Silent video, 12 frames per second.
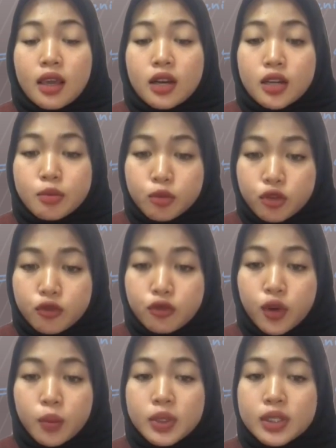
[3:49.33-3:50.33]
removed
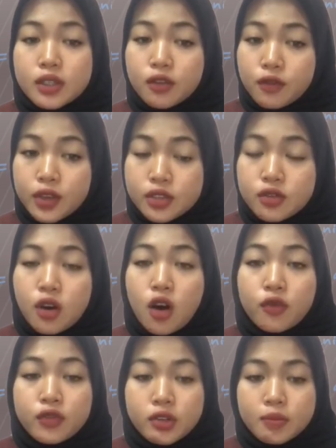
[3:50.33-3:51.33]
from the surface
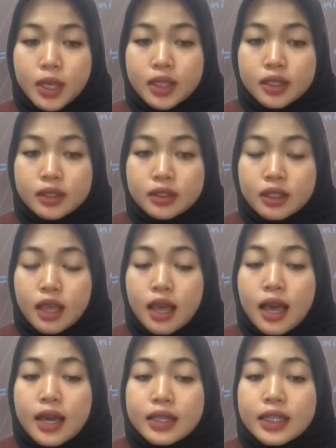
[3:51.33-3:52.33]
of the metal.
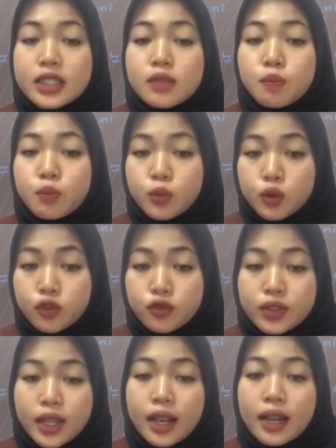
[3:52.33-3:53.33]
This
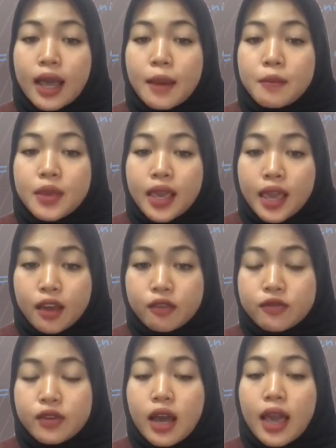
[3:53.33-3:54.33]
proves that light
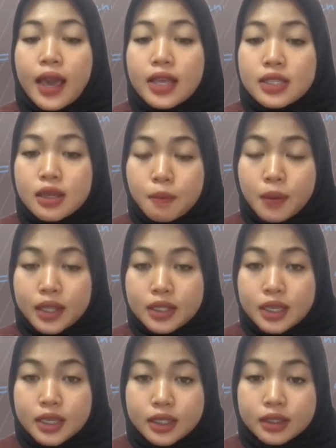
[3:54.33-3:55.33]
behaves as a
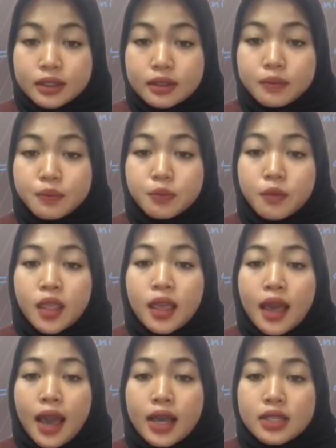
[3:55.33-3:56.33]
particle,
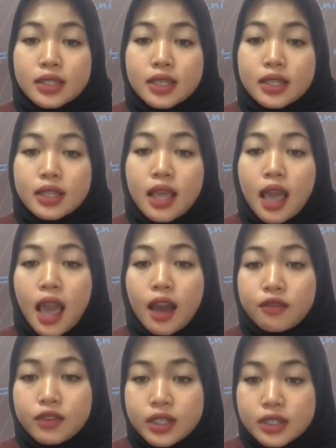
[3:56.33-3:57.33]
as it
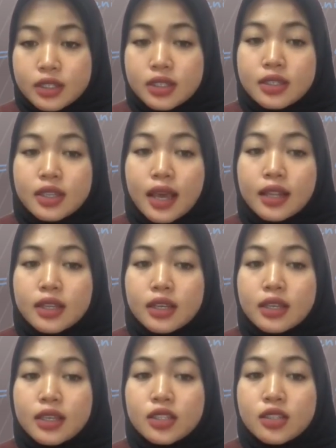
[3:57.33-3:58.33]
evidences that
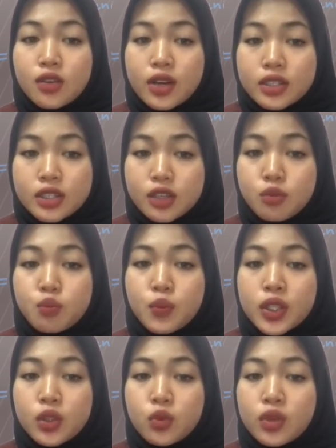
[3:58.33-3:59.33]
the interaction
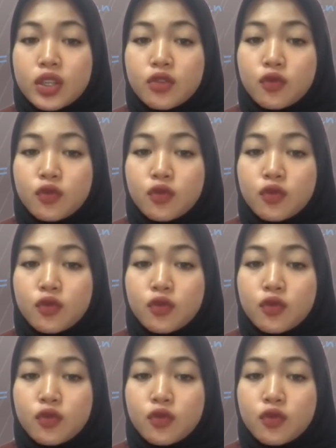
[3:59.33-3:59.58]
between the